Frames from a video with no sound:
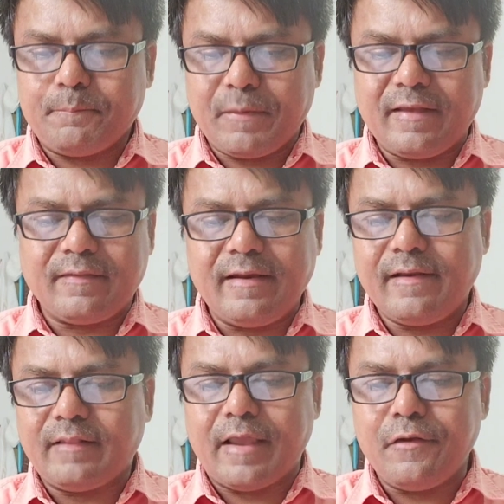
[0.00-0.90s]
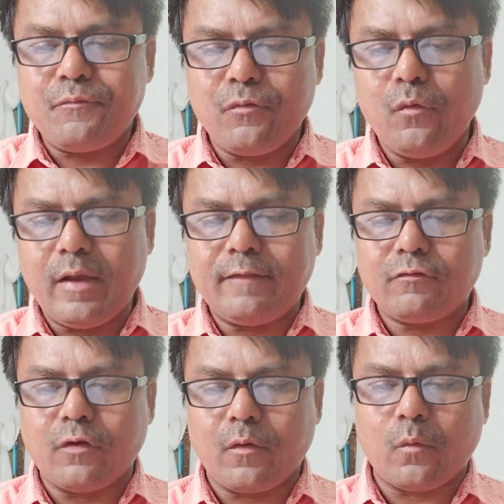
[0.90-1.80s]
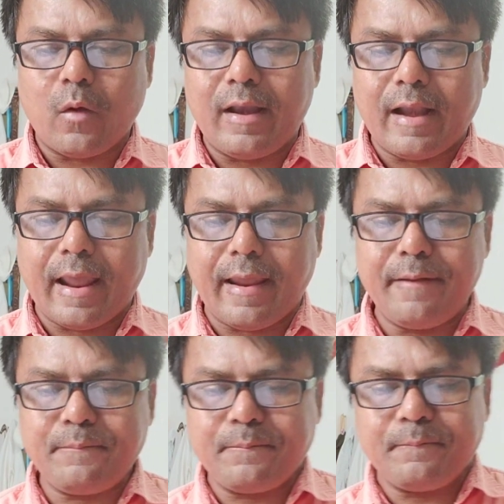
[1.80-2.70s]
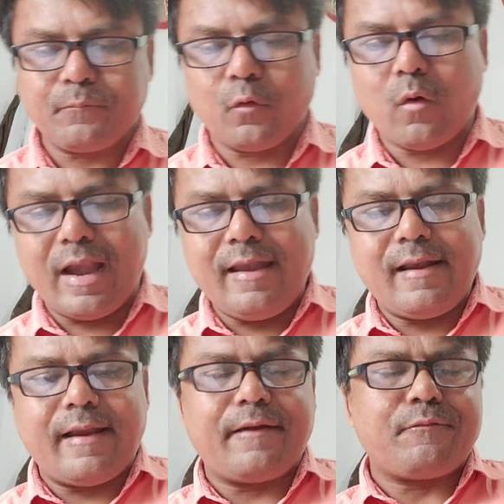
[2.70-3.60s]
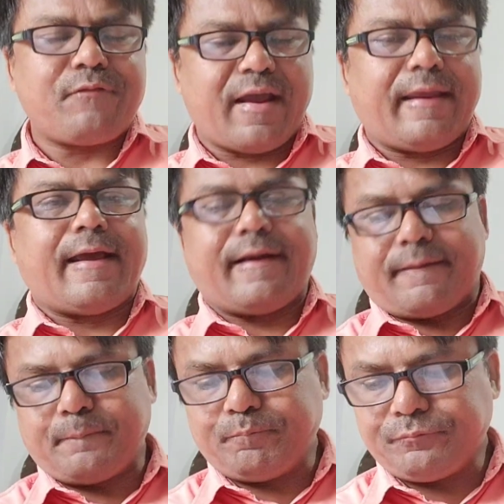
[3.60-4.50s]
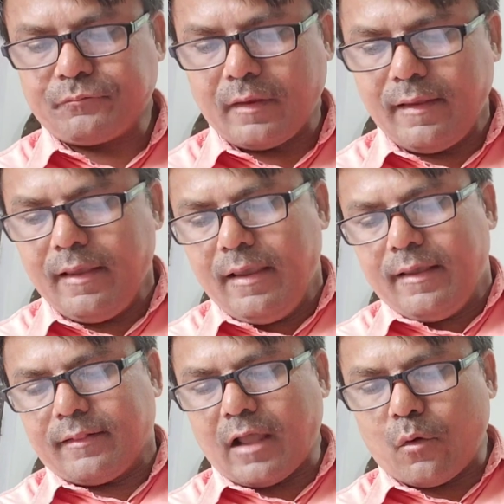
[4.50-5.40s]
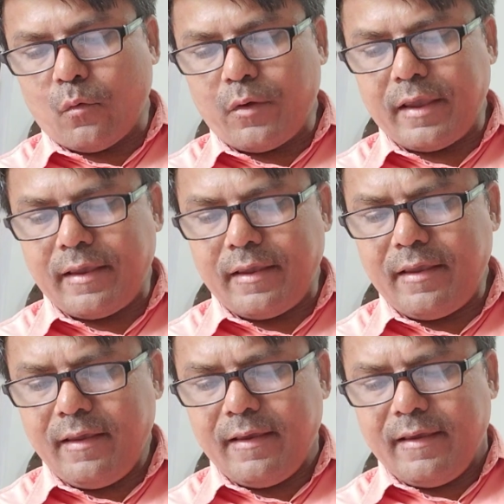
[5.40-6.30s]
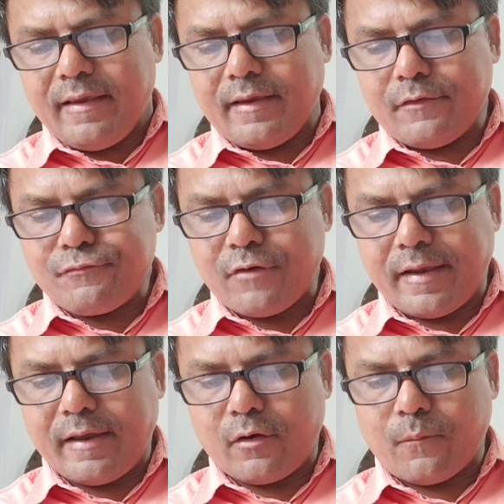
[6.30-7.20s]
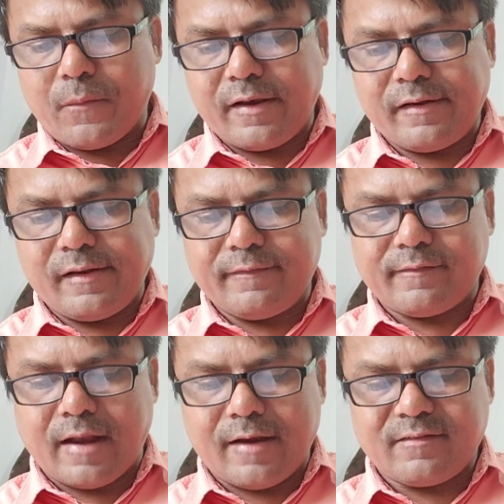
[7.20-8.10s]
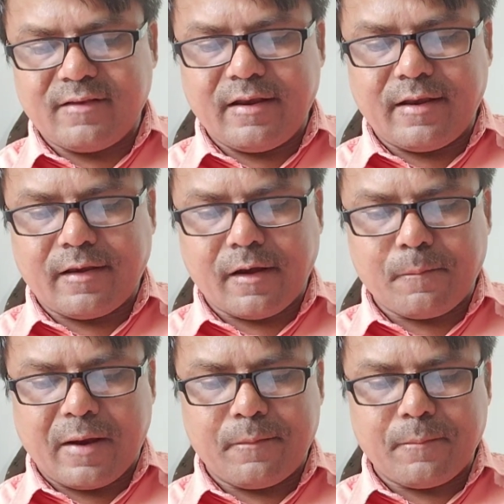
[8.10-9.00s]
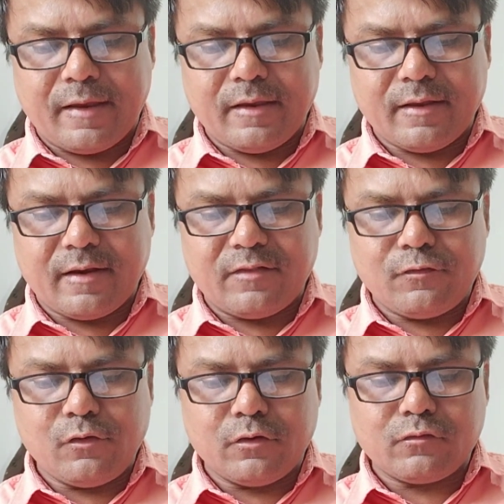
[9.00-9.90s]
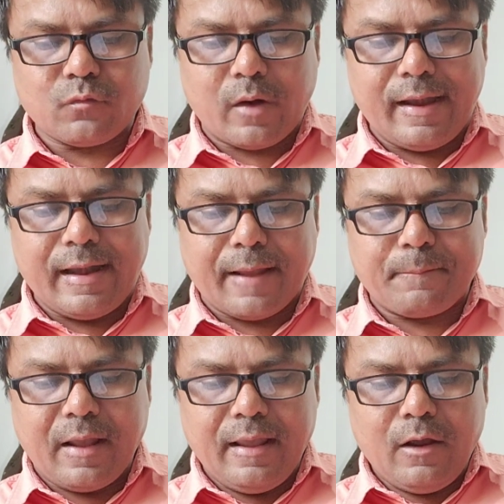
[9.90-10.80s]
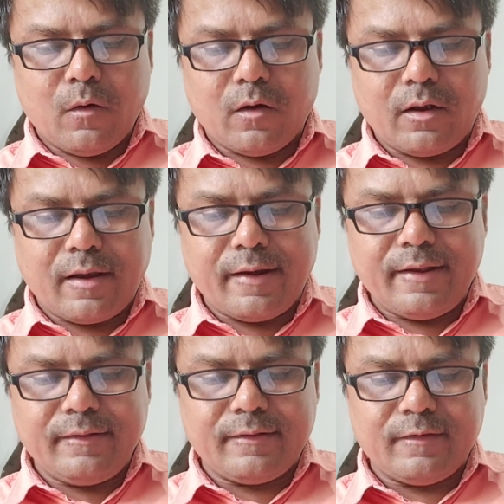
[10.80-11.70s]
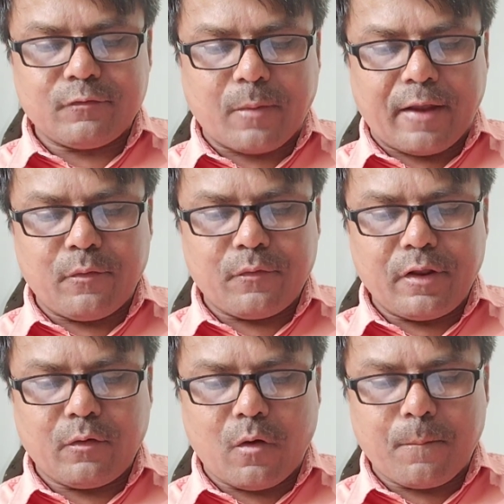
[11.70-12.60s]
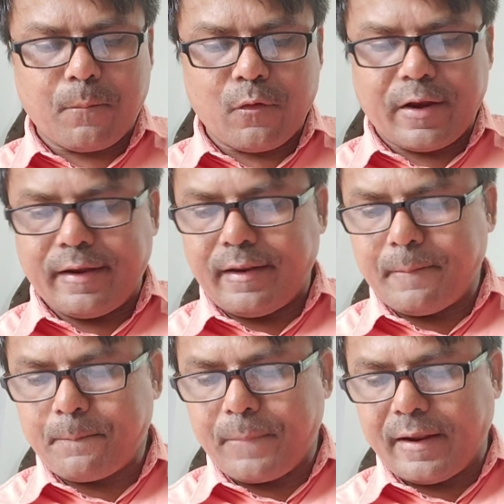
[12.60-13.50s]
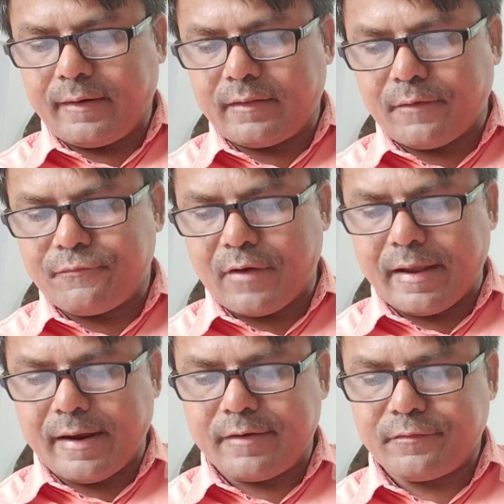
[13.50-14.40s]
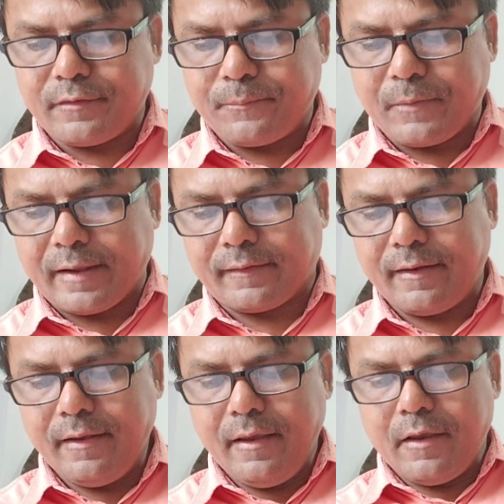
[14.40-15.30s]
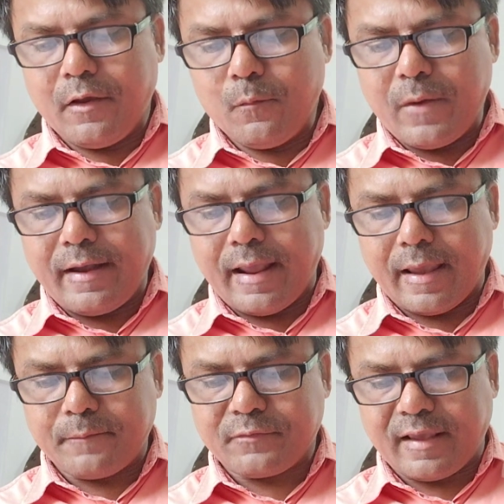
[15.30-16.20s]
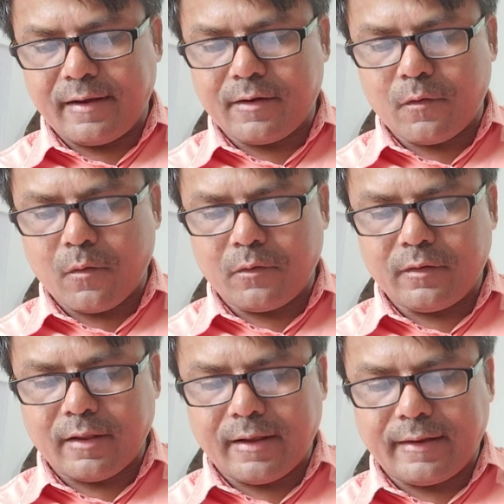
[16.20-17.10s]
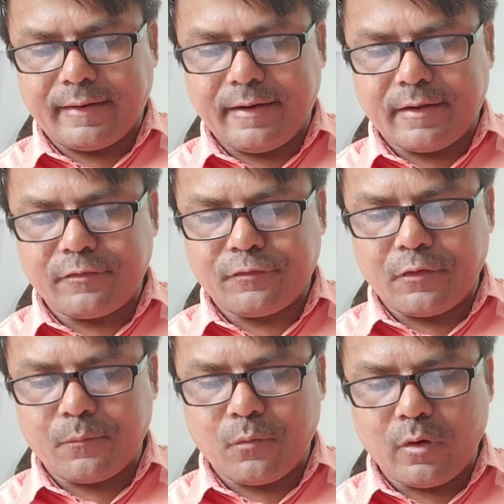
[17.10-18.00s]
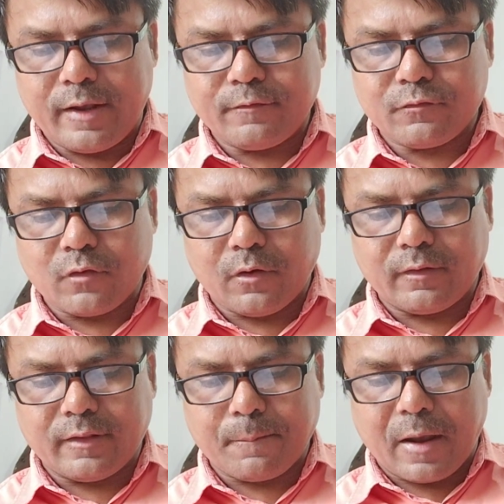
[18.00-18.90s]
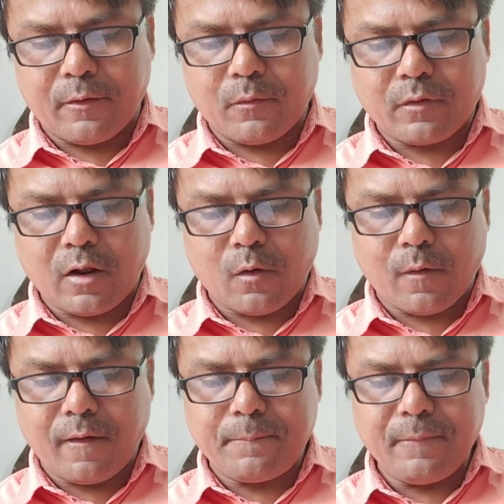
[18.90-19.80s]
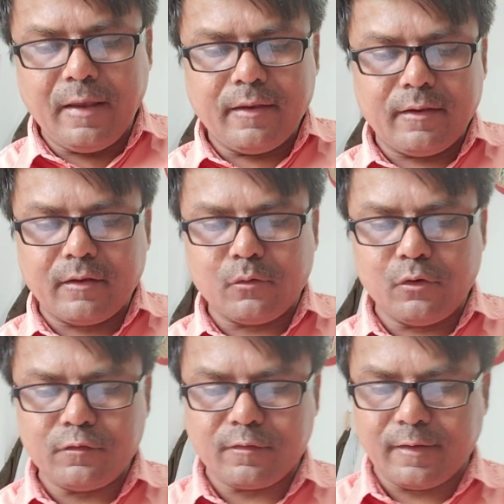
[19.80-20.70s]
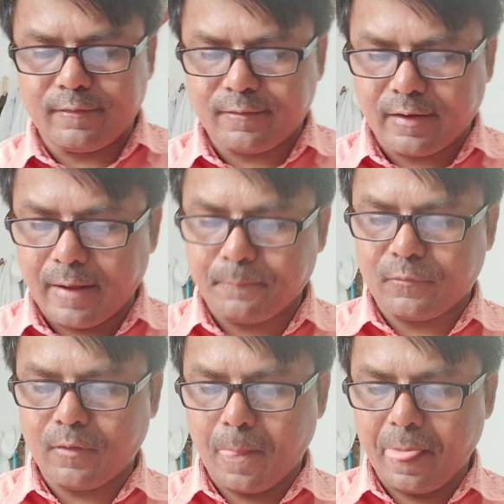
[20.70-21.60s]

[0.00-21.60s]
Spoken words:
present the influence on wildlife, wildland fire. The way a fire operates is largely determined by a region's wildlife. Altering these biotic components impact the fire's effect. Humans have had on the greatest influence on the biota of ecosystems.